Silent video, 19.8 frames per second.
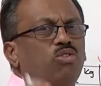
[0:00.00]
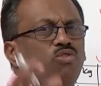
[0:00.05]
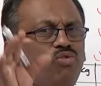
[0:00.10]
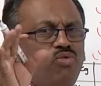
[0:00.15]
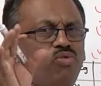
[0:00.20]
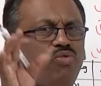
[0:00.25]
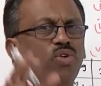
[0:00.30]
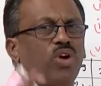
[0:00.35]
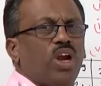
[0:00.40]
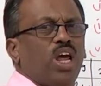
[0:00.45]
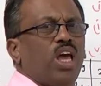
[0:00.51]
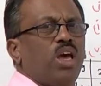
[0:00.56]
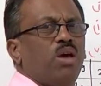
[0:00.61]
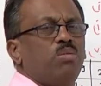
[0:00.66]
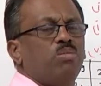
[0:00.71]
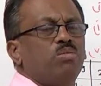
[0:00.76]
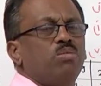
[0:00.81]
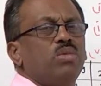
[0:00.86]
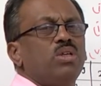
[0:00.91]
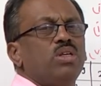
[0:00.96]
to
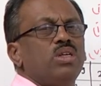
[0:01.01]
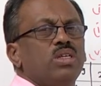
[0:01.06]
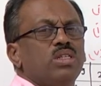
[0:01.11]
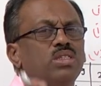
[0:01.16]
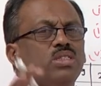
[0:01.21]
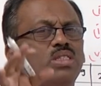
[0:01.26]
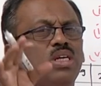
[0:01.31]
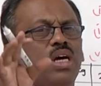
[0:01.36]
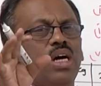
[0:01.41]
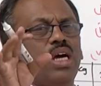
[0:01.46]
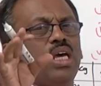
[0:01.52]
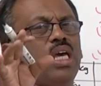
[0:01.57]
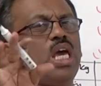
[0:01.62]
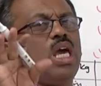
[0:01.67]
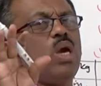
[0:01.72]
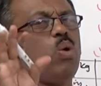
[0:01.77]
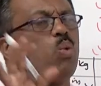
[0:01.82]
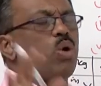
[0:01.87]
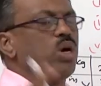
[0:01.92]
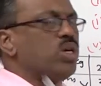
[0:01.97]
frame the
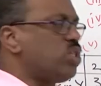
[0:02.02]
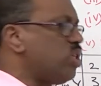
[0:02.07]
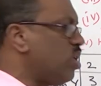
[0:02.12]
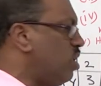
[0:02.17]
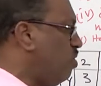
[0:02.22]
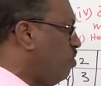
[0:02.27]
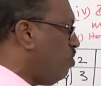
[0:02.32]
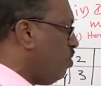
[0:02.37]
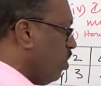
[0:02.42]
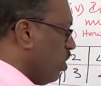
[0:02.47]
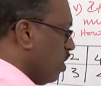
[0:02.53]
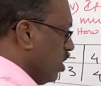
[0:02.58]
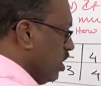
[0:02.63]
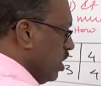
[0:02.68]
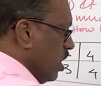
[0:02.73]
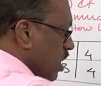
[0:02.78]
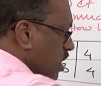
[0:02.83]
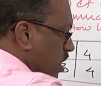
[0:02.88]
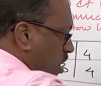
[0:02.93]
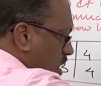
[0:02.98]
equation for
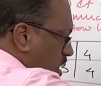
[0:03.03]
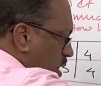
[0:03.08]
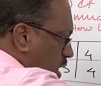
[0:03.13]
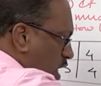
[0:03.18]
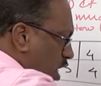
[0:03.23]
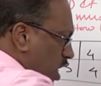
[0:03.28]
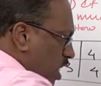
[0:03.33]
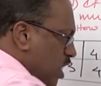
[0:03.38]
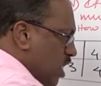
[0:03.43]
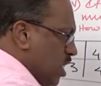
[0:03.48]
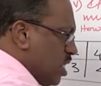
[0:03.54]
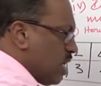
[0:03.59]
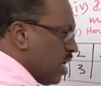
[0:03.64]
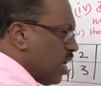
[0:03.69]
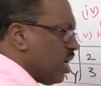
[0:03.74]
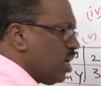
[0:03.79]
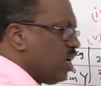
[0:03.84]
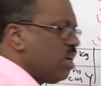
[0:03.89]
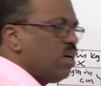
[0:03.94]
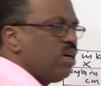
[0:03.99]
this
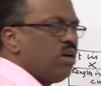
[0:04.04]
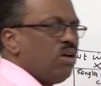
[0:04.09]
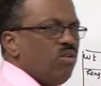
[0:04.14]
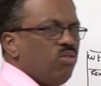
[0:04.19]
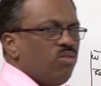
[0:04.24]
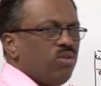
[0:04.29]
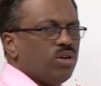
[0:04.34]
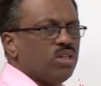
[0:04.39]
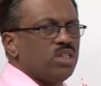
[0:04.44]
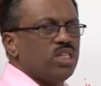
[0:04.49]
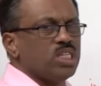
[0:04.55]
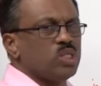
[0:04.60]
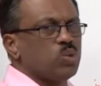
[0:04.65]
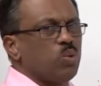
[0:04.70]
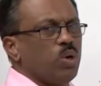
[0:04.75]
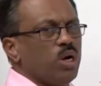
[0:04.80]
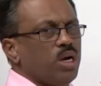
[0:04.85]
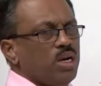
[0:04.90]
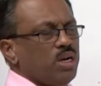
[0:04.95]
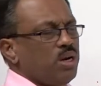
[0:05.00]
string, for this
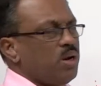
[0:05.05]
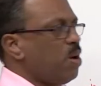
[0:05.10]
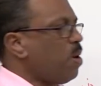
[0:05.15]
one.